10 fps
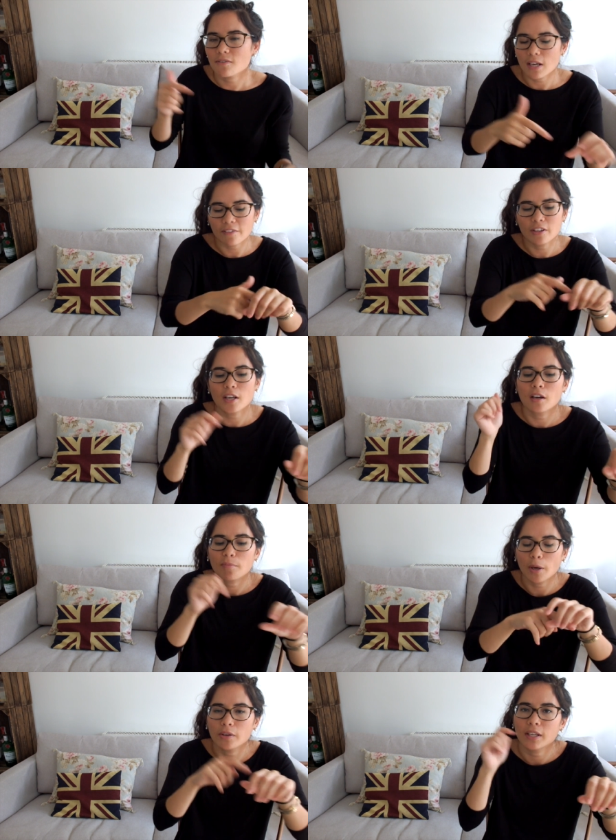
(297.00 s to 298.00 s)
if you have a
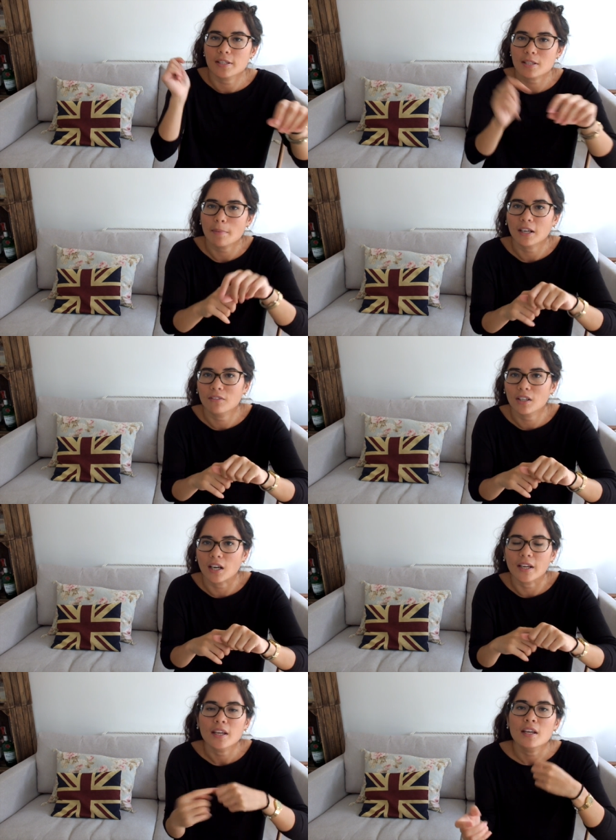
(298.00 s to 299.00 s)
nerve poking into the back of the
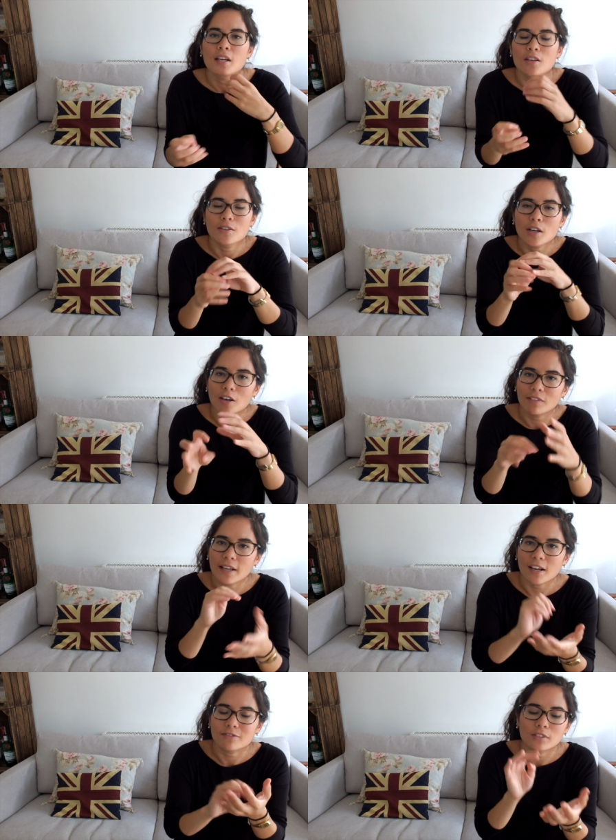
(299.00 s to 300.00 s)
eye, you can't really
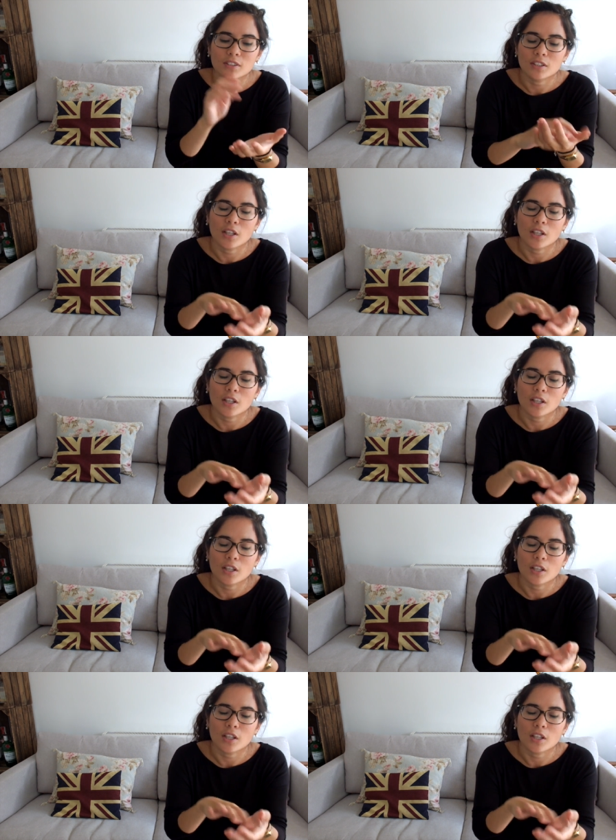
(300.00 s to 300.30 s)
have rods